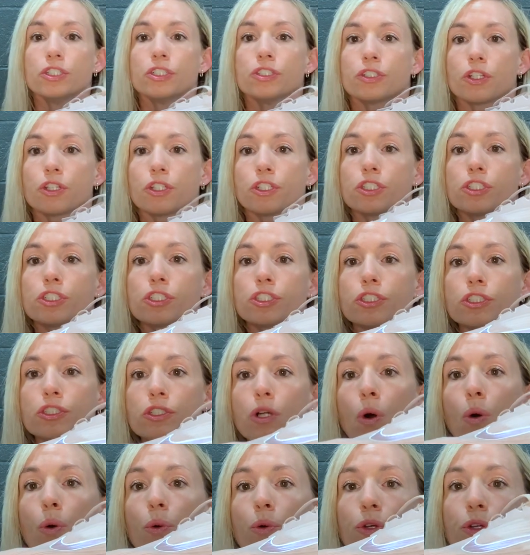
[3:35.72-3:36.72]
So the
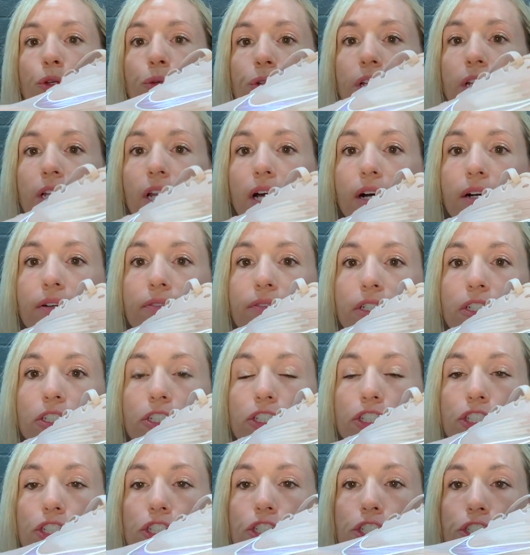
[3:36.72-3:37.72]
sole unit of the
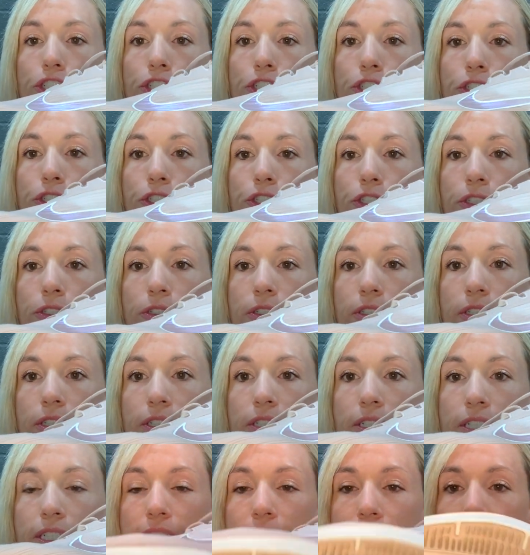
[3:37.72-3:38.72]
shoe
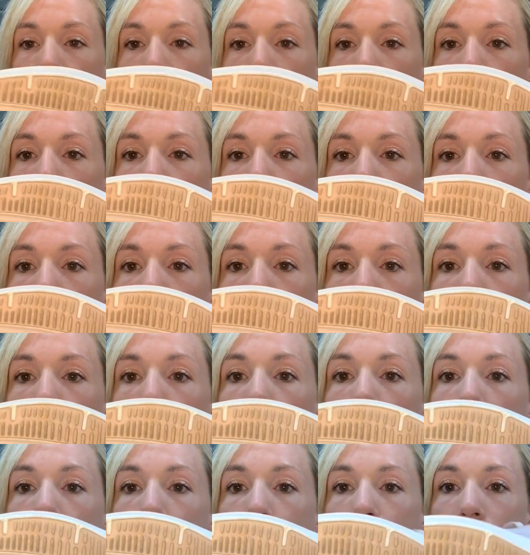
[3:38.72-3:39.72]
has been
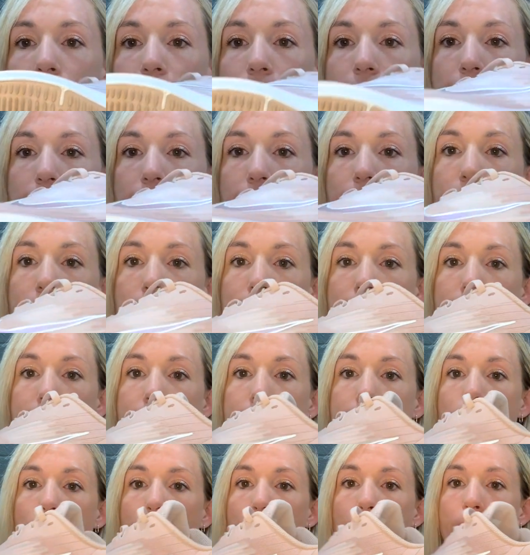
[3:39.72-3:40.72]
updated a
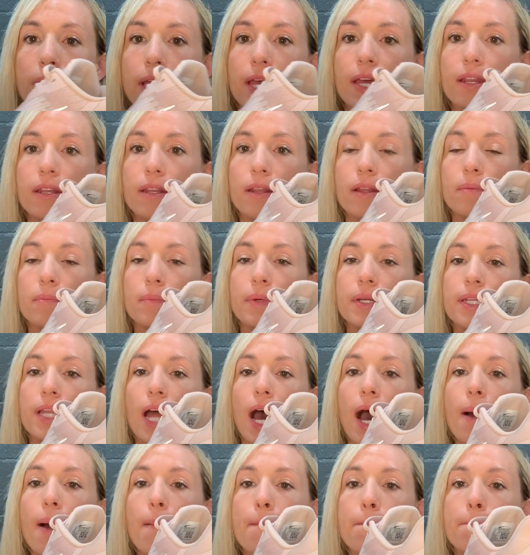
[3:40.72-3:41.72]
little bit, but
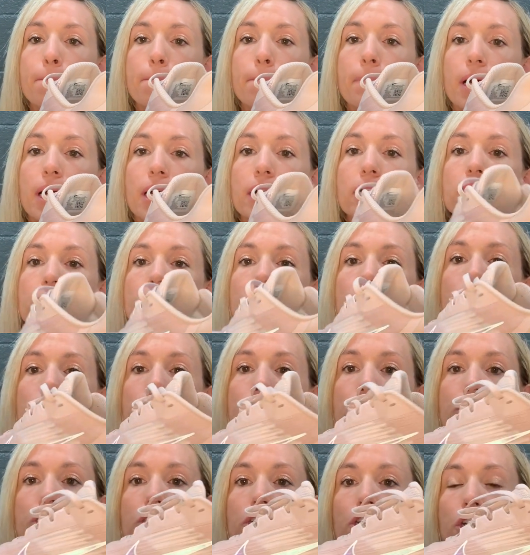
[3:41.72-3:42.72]
not much.
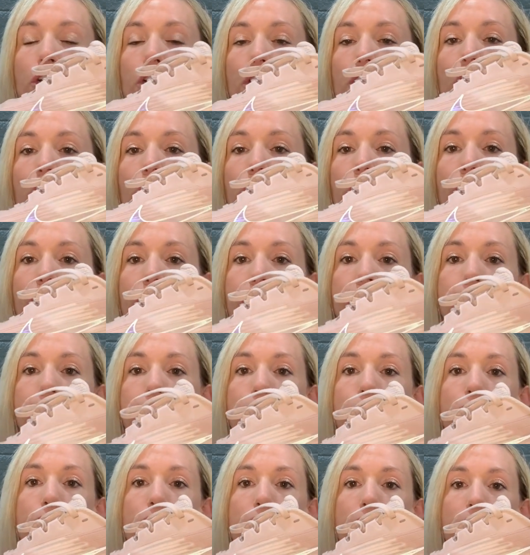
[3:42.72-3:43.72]
Nike
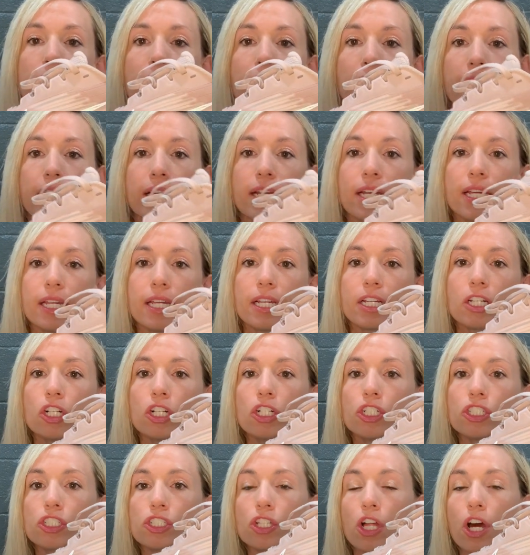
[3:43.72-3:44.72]
uses a
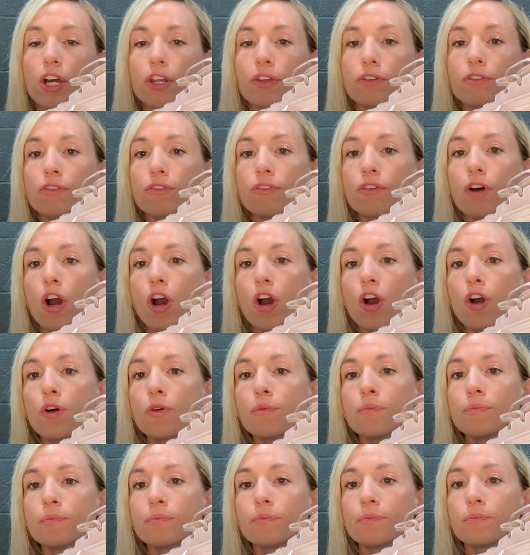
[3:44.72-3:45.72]
cushion
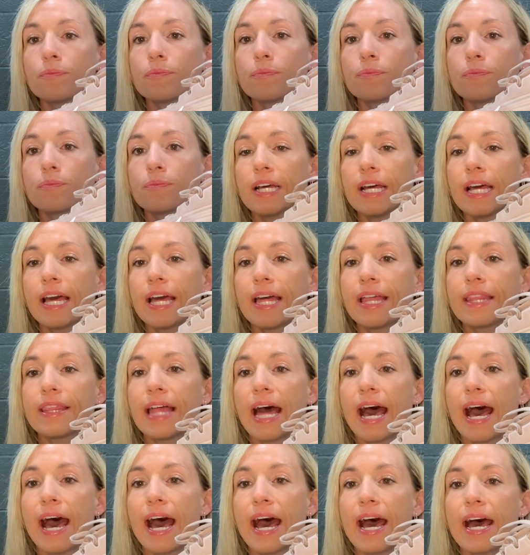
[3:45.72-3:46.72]
foam
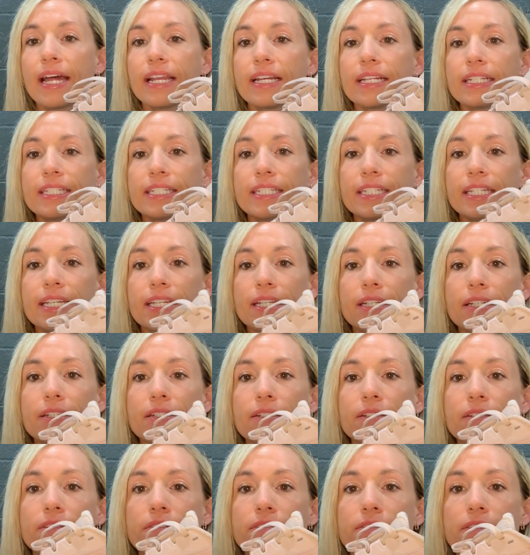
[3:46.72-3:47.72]
that
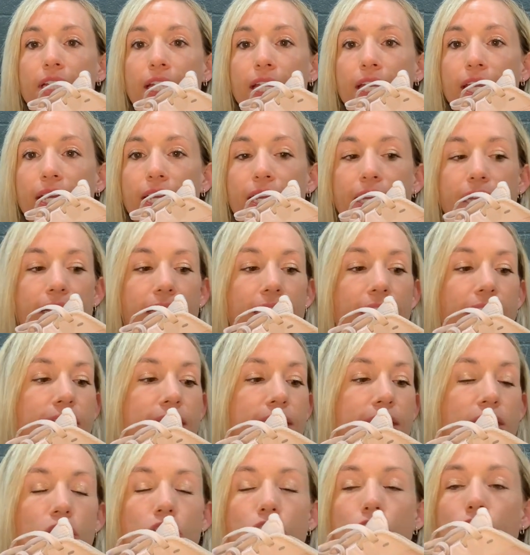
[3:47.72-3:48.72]
gives a
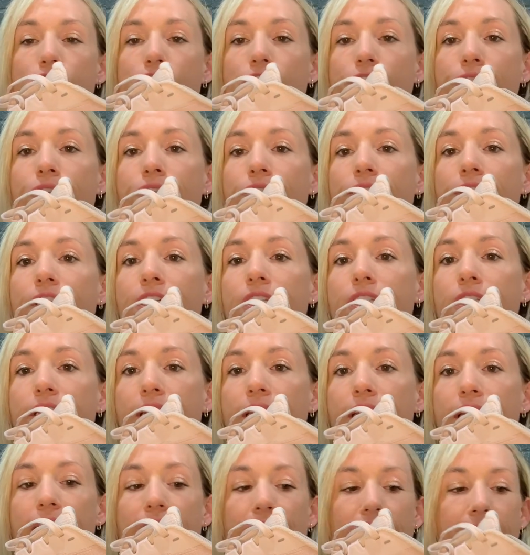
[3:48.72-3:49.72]
nice cushy
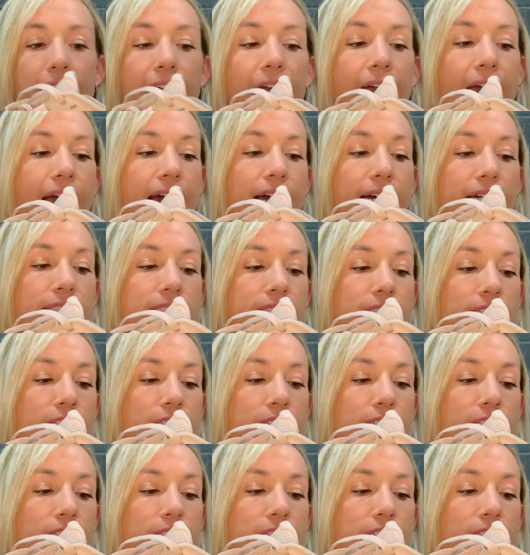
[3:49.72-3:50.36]
feeling and adds